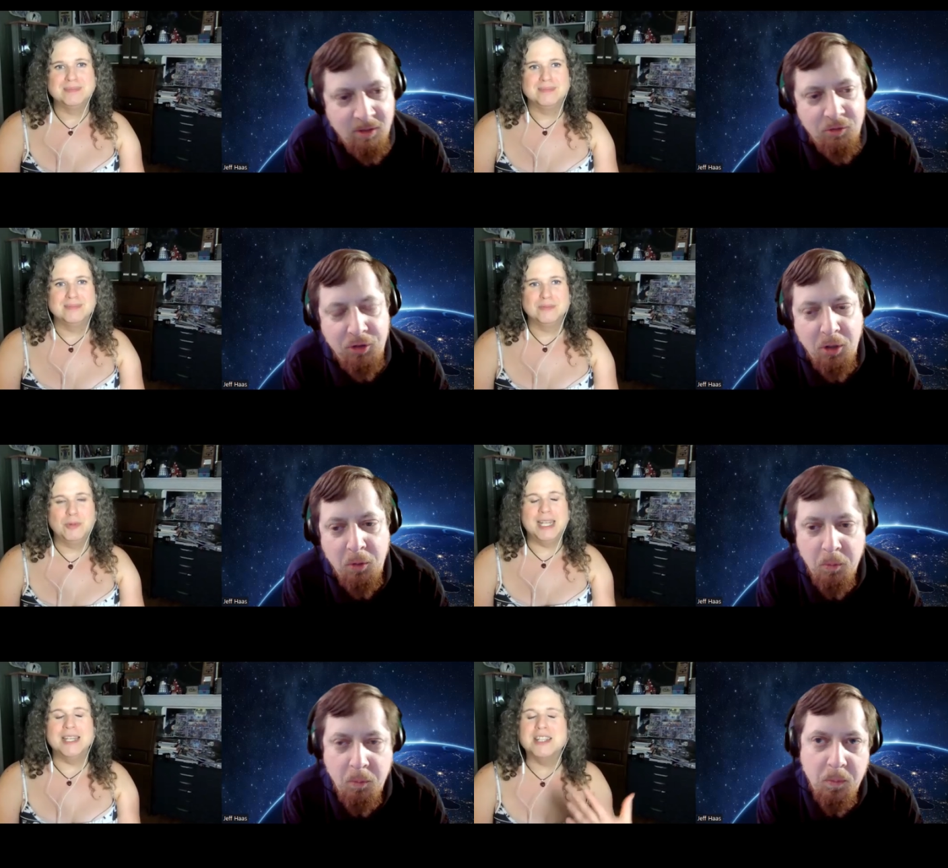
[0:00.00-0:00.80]
Speaker 1: So
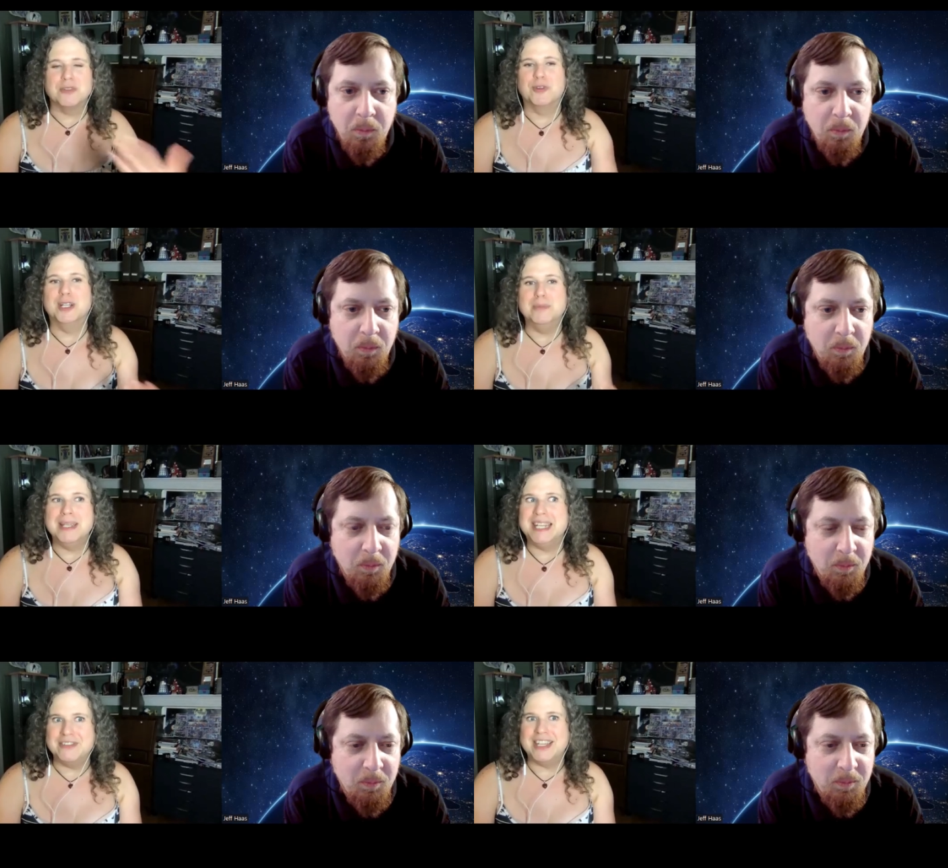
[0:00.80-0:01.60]
we get into the real
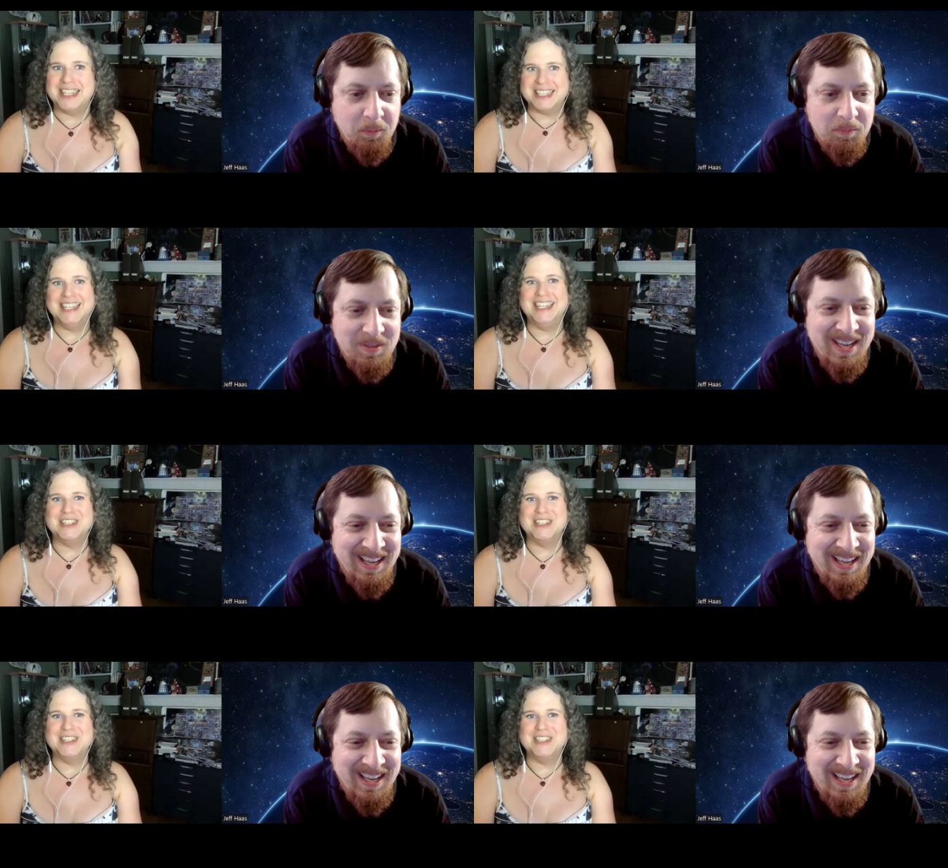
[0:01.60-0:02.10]
meat of it in